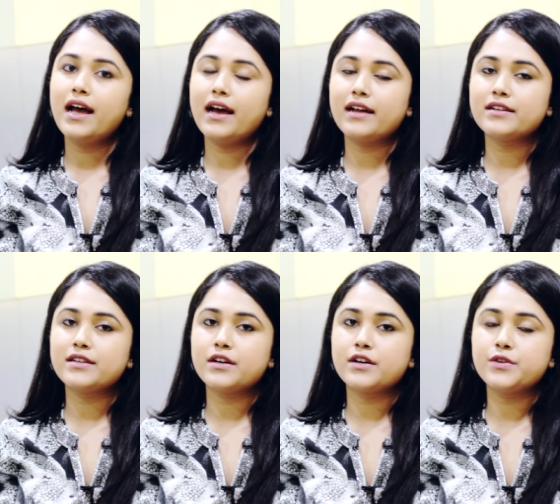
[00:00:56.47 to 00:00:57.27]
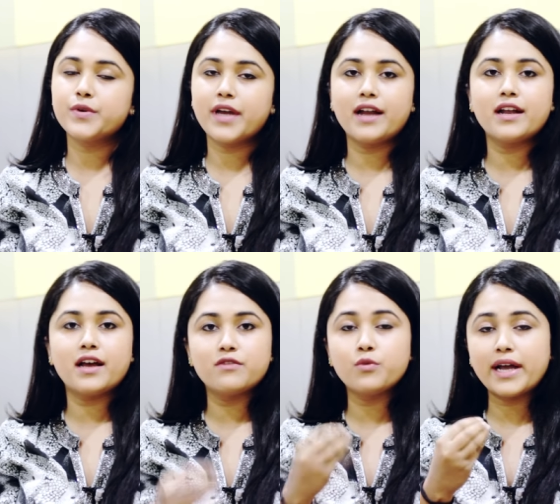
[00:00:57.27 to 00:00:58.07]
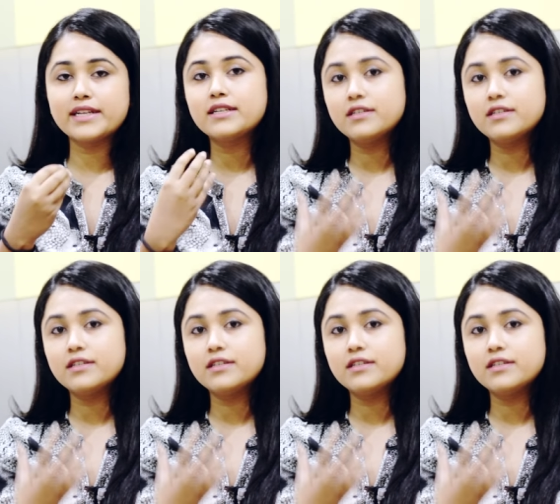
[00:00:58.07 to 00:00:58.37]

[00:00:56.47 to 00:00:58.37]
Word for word: and uh, you can have white